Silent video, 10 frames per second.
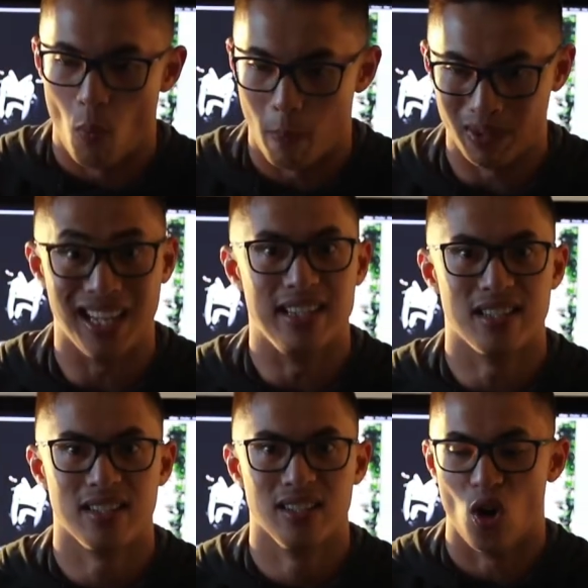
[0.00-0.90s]

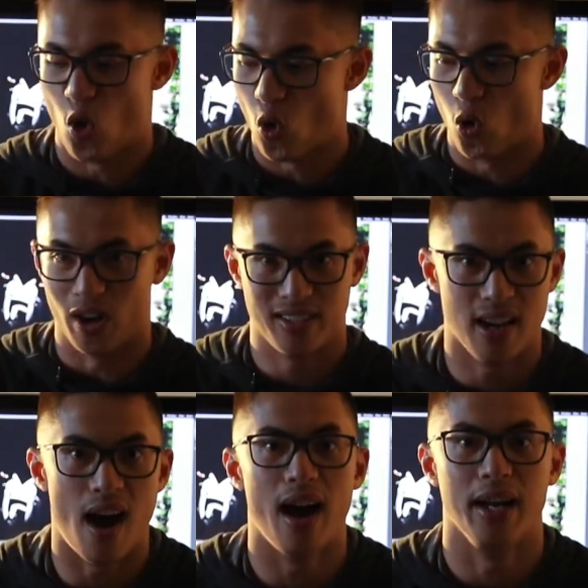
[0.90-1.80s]
plates or
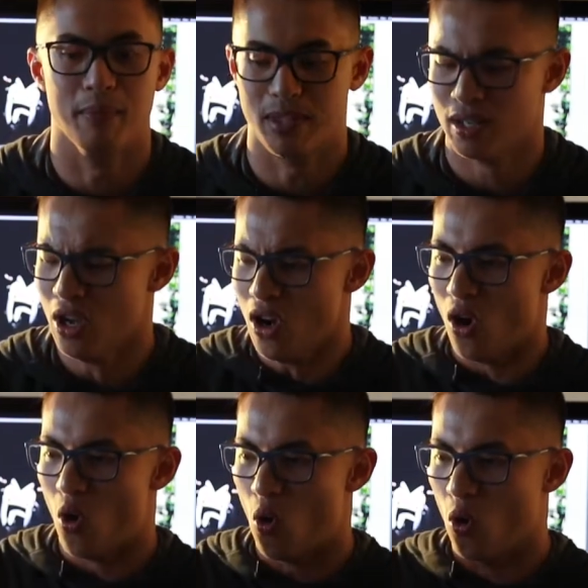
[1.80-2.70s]
times
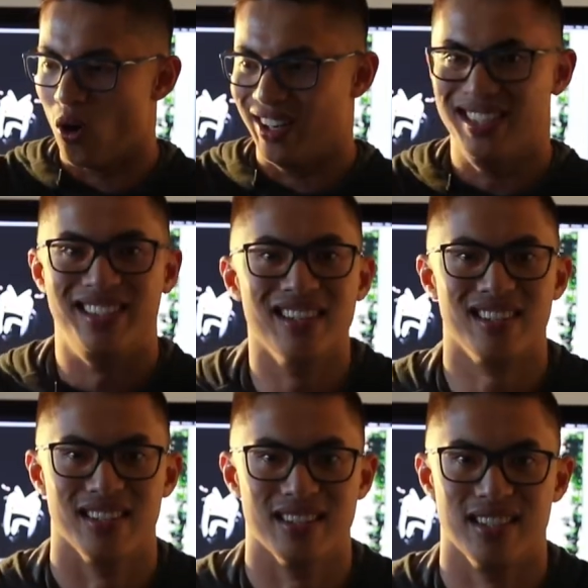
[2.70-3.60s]
or
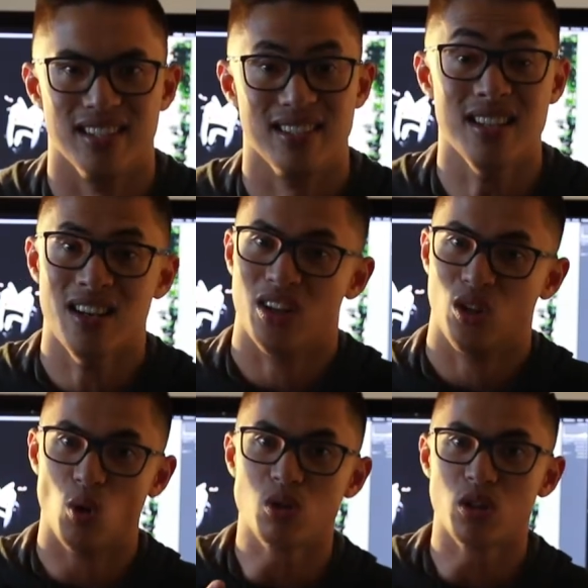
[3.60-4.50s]
distances.
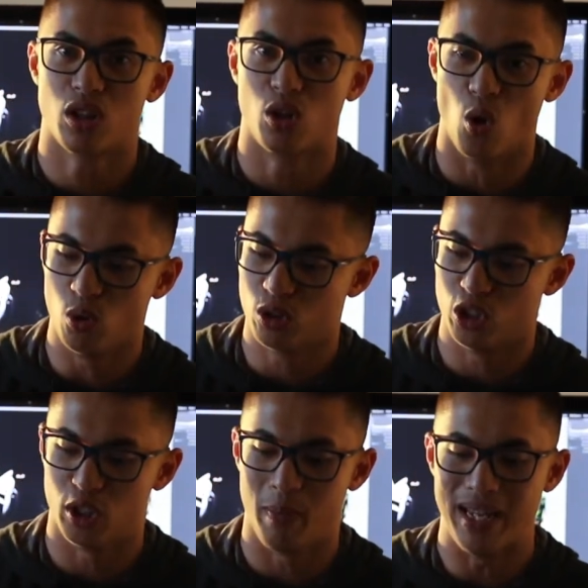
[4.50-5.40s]
Those are the goals you
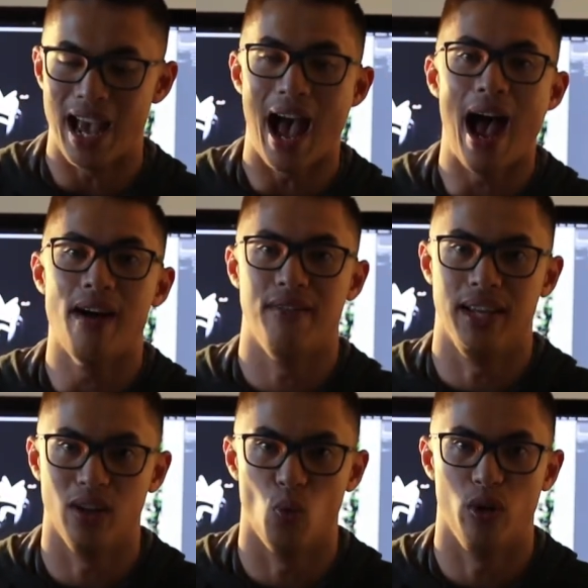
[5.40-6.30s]
should be
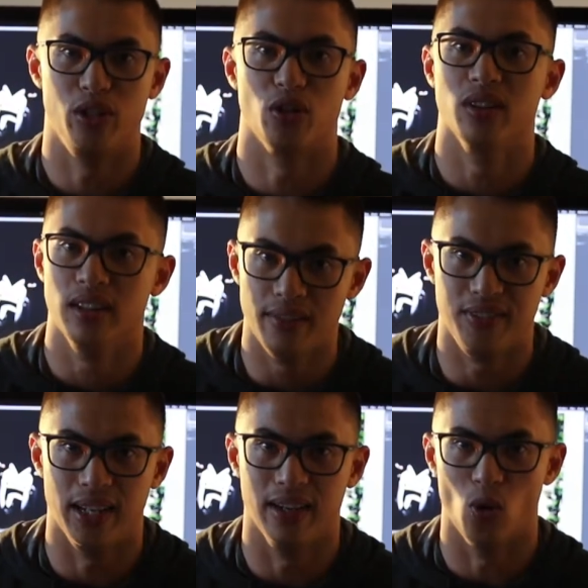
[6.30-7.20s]
having when you're
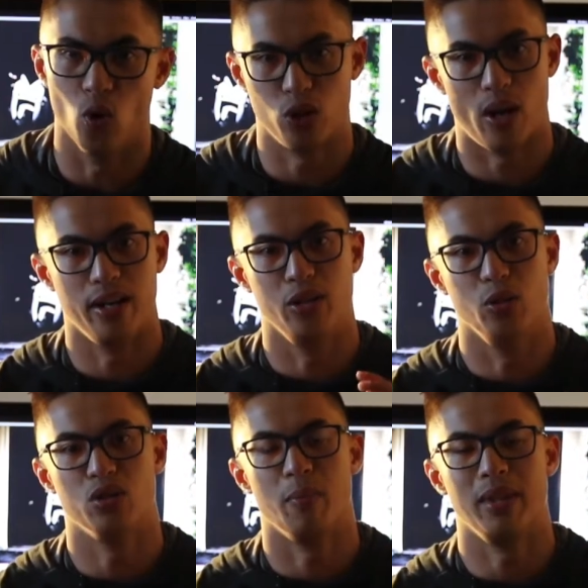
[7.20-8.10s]
lifting or trying to do
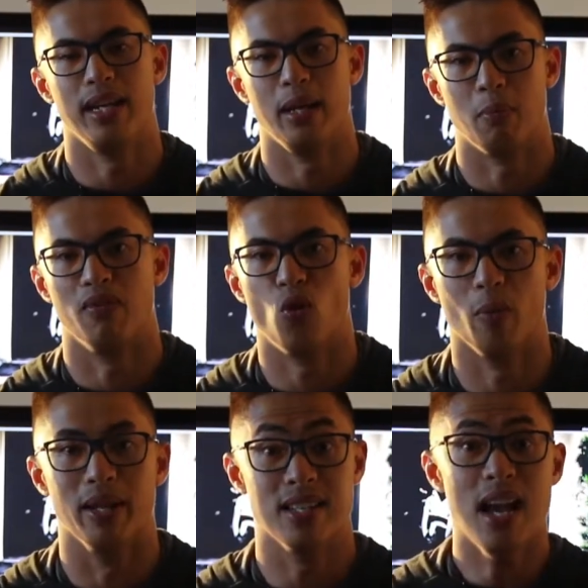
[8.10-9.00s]
something in
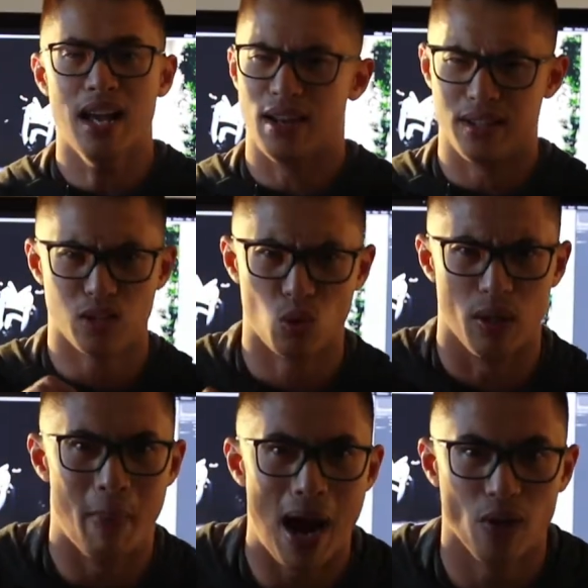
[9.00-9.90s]
performance. Now, this is where
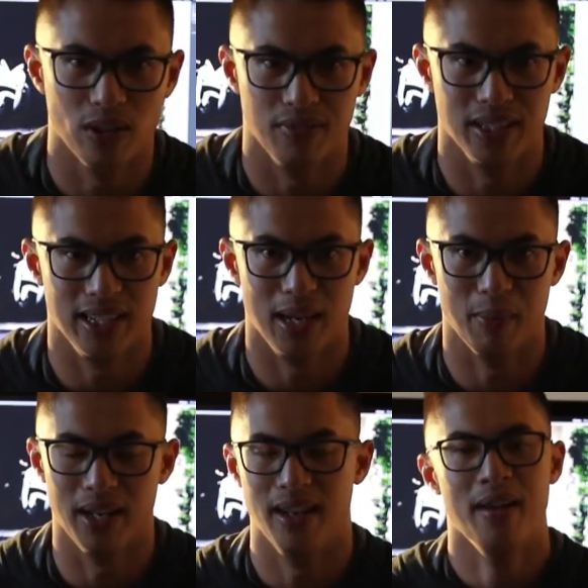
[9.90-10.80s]
the powerlifting came
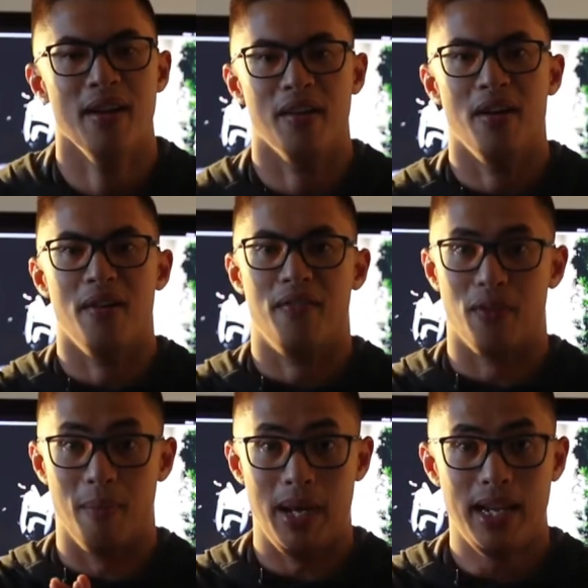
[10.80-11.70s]
in.
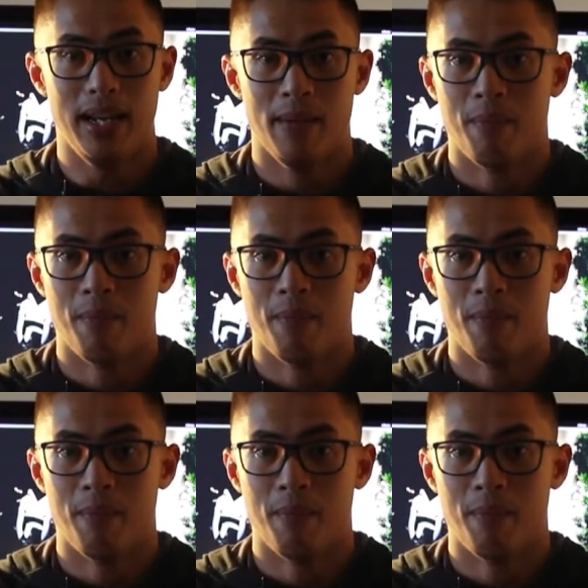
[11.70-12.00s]
For me,